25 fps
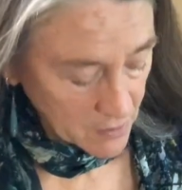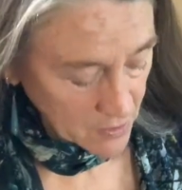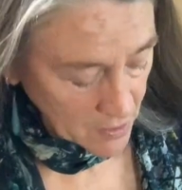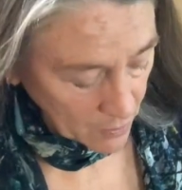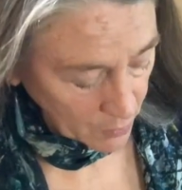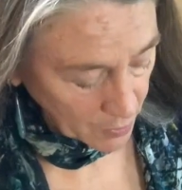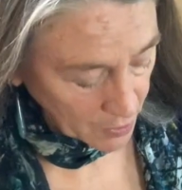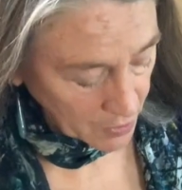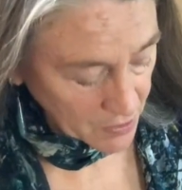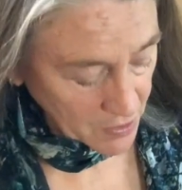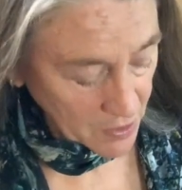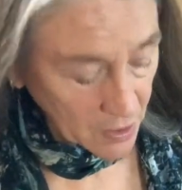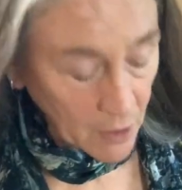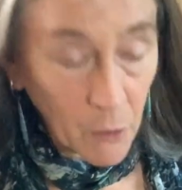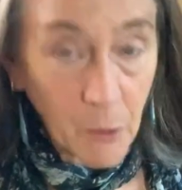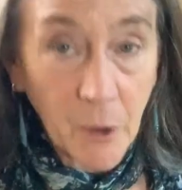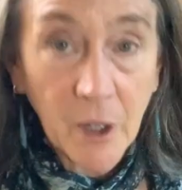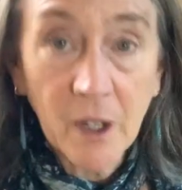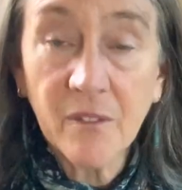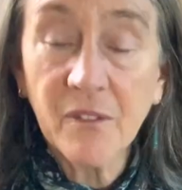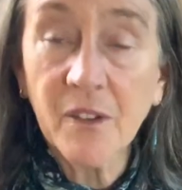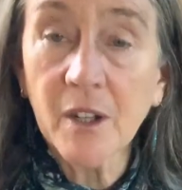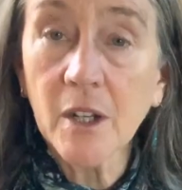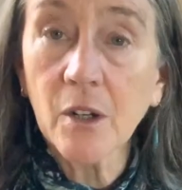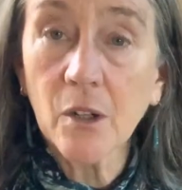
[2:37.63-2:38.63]
So we're using the
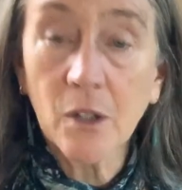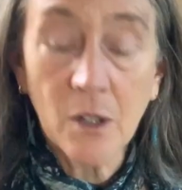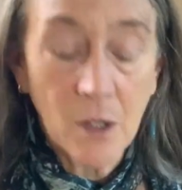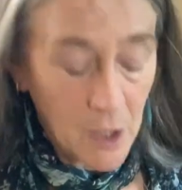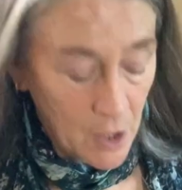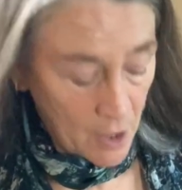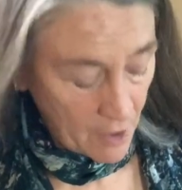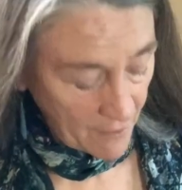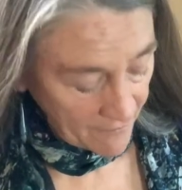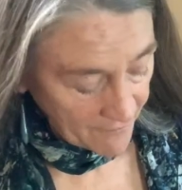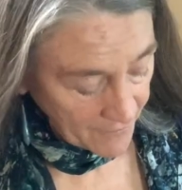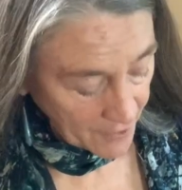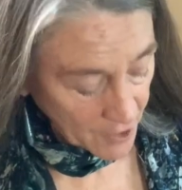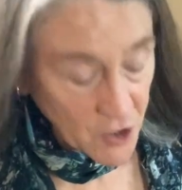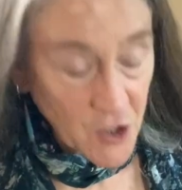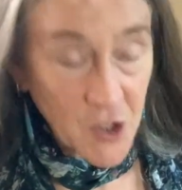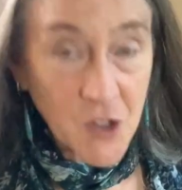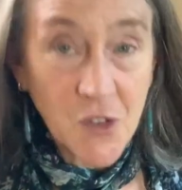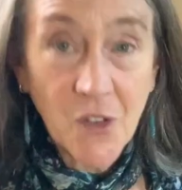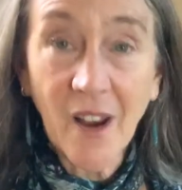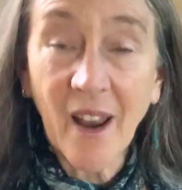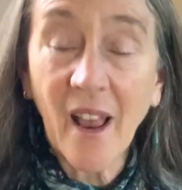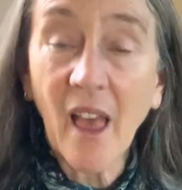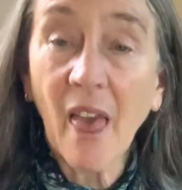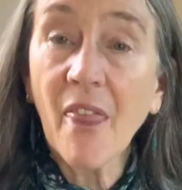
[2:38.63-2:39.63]
ring finger, first
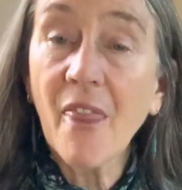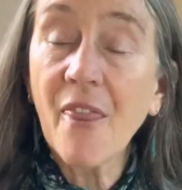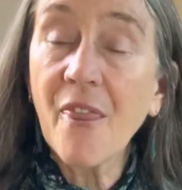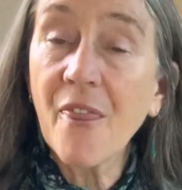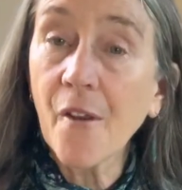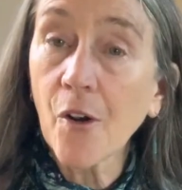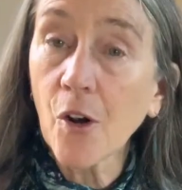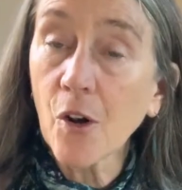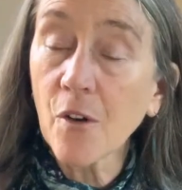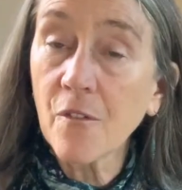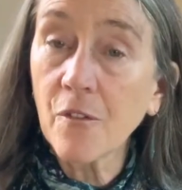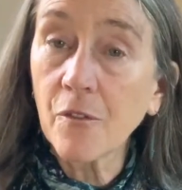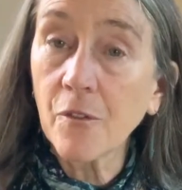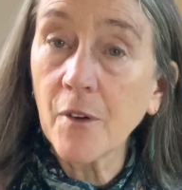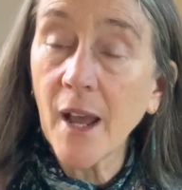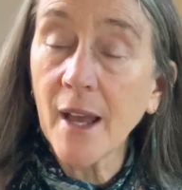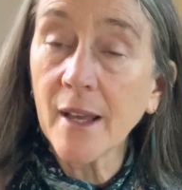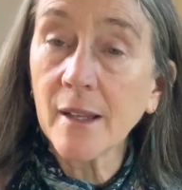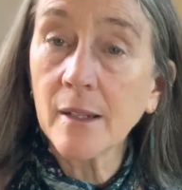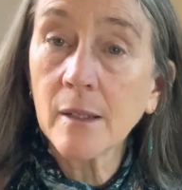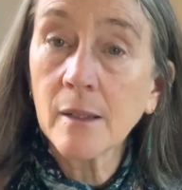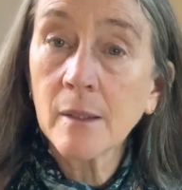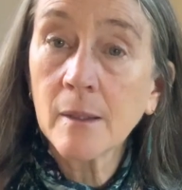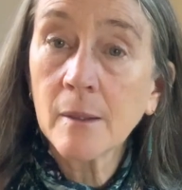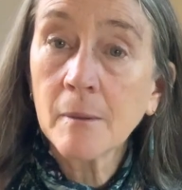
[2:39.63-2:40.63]
string, third fret.